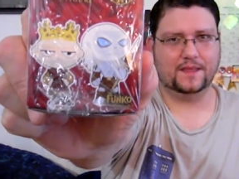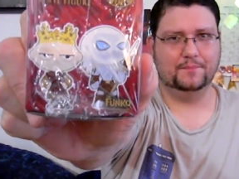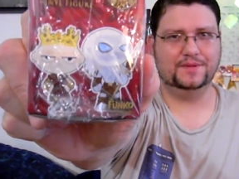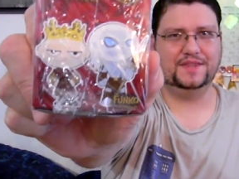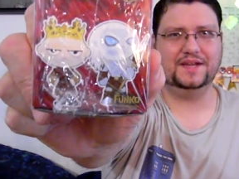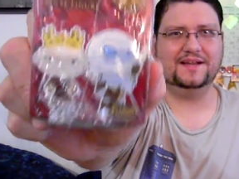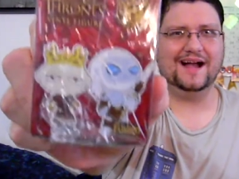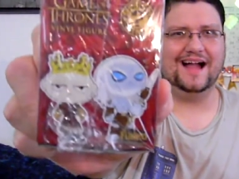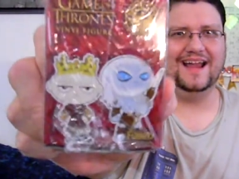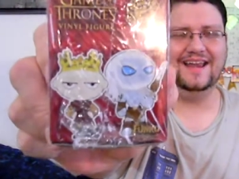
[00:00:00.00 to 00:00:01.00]
but the
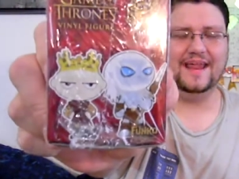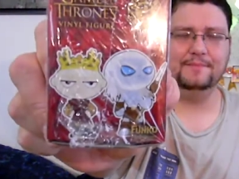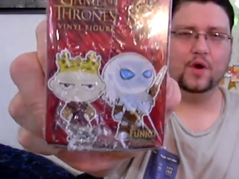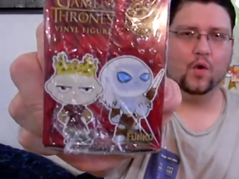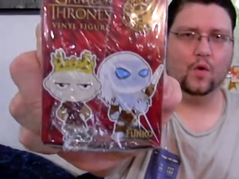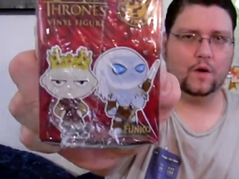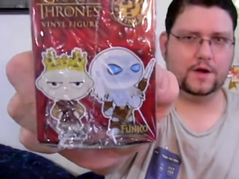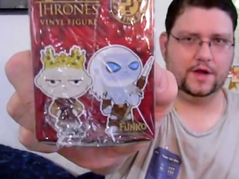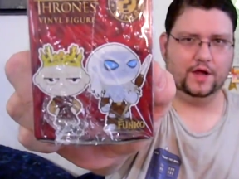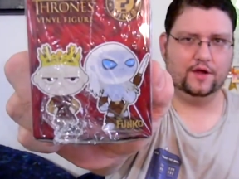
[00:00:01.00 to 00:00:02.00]
guy named
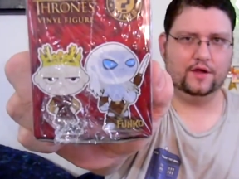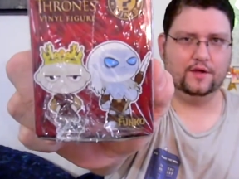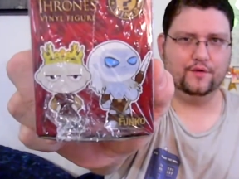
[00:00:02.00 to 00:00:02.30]
Orca